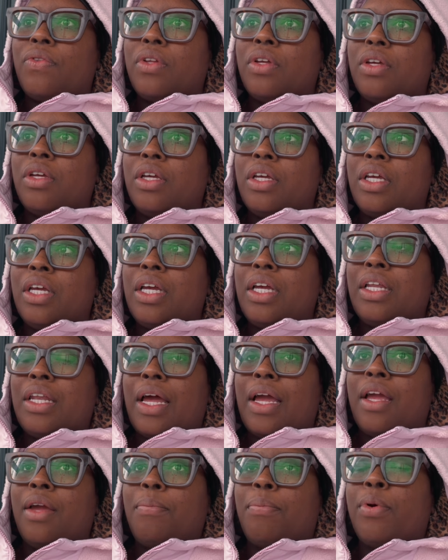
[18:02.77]
to it
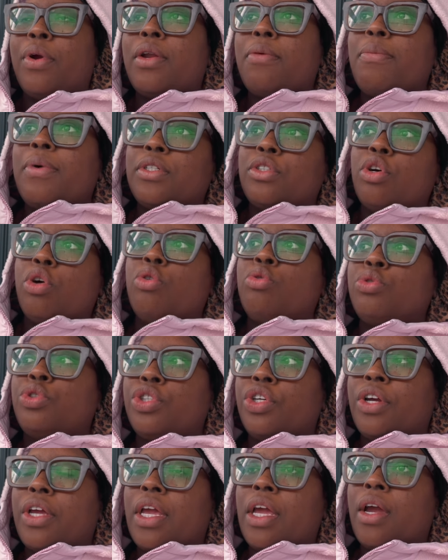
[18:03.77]
like pretty much holds
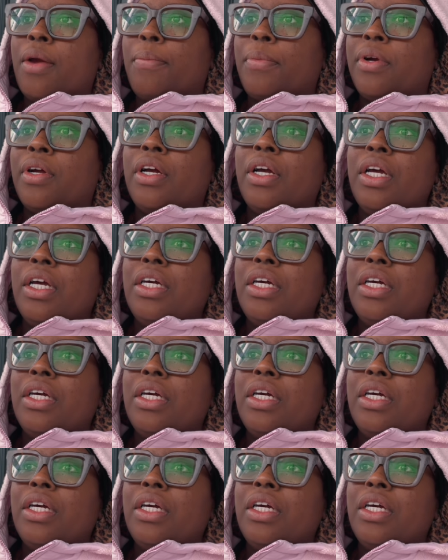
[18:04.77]
your camera